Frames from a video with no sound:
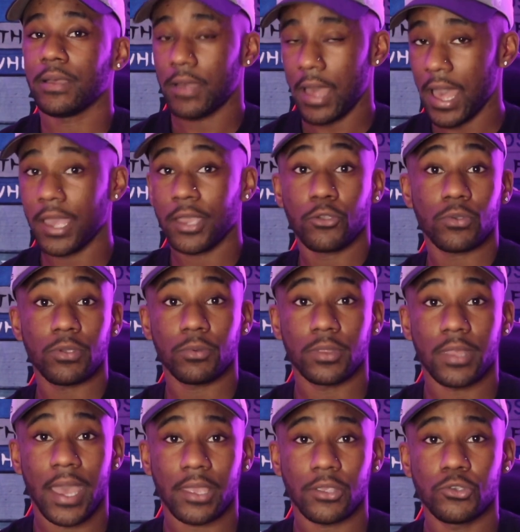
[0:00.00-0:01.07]
I agree with
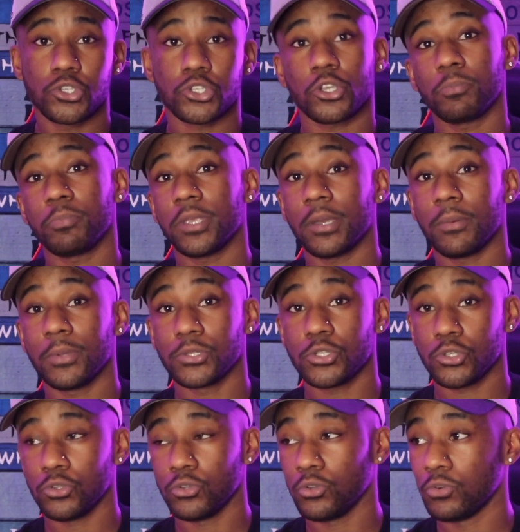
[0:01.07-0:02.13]
that. You should be able
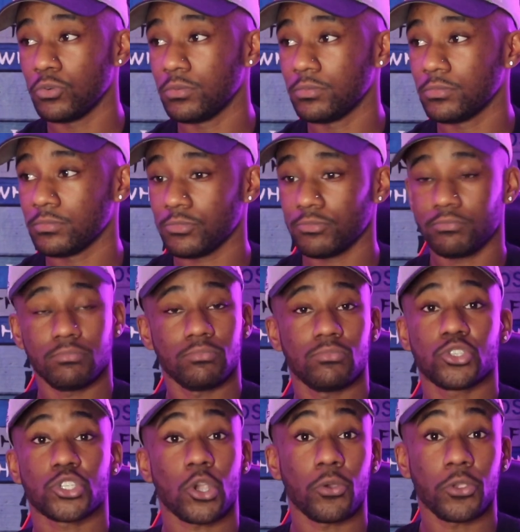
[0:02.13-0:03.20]
to
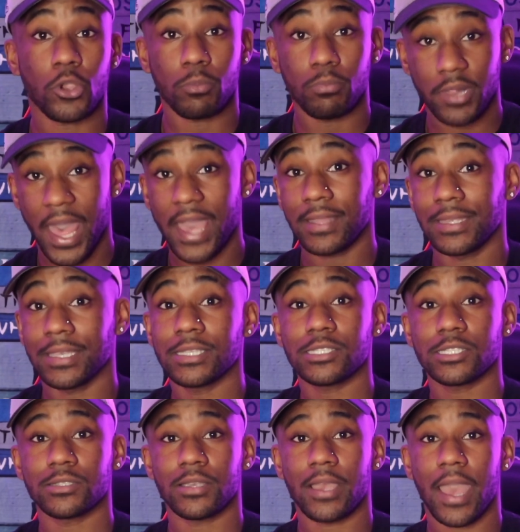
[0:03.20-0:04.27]
show your
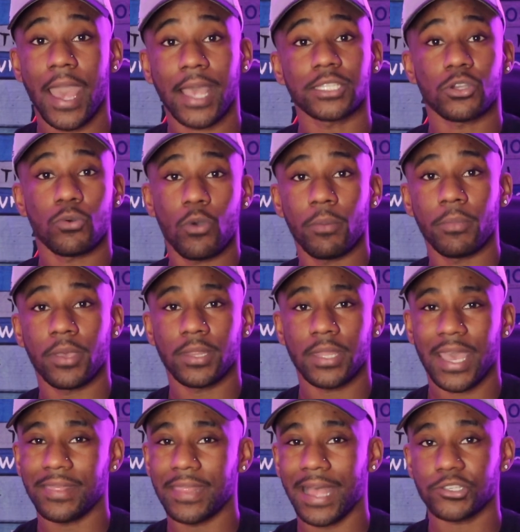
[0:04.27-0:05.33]
blackness as a woman
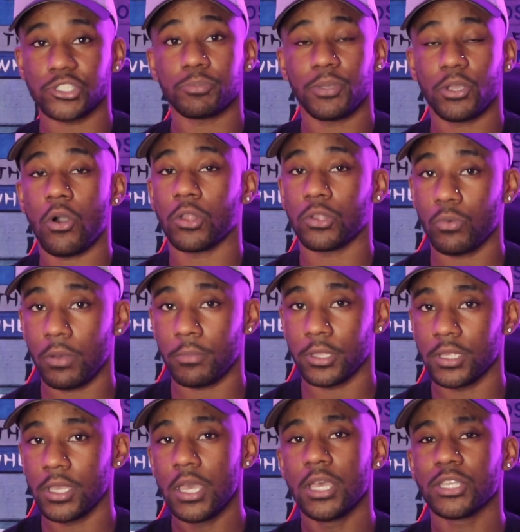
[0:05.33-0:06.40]
and not just be called a
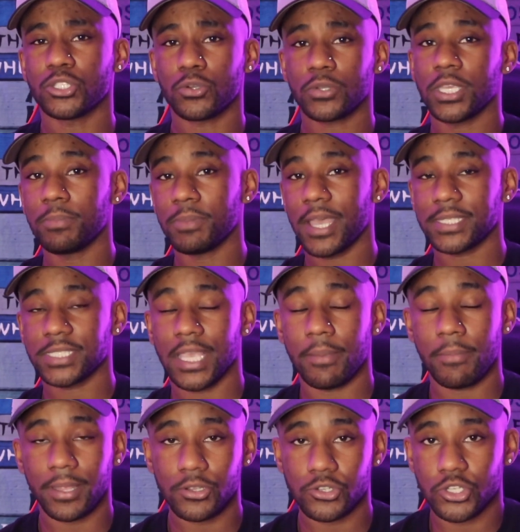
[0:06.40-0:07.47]
woman. So keep that
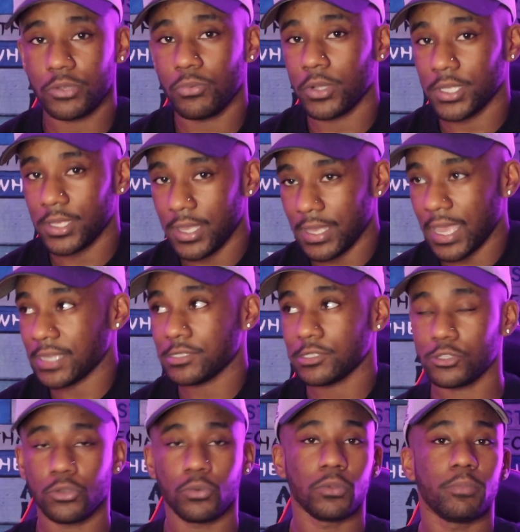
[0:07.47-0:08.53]
same energy when it has to
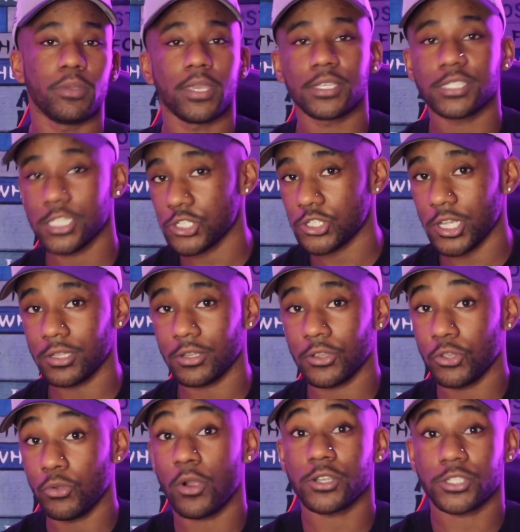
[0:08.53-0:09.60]
do with being cisgender.
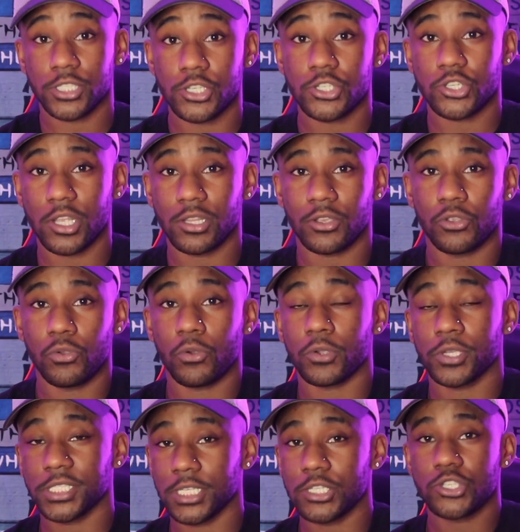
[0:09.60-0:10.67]
You are cisgender. You are
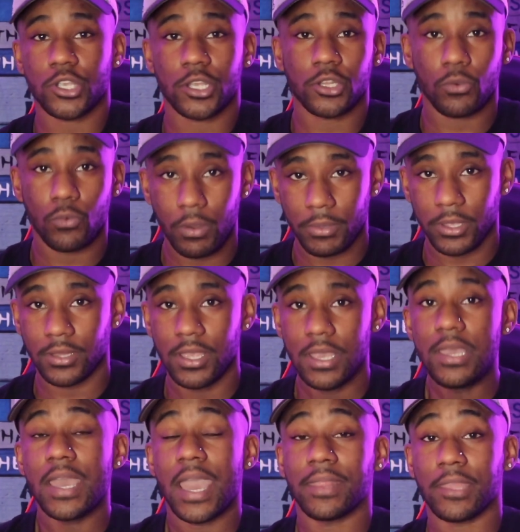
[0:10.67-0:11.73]
a cisgender woman,
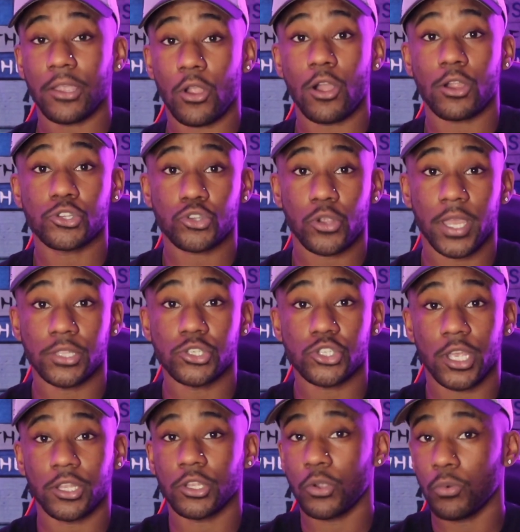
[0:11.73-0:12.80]
and there are
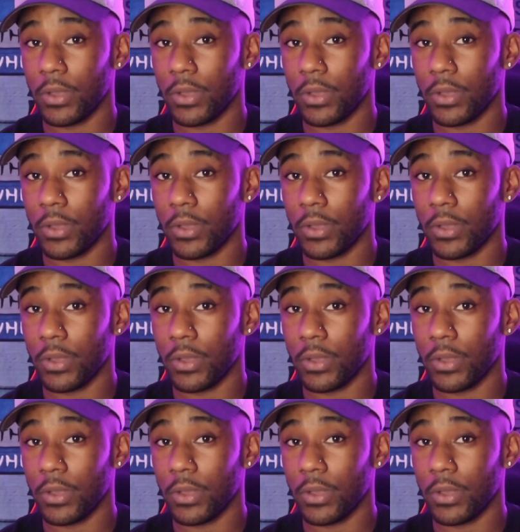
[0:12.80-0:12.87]
transgender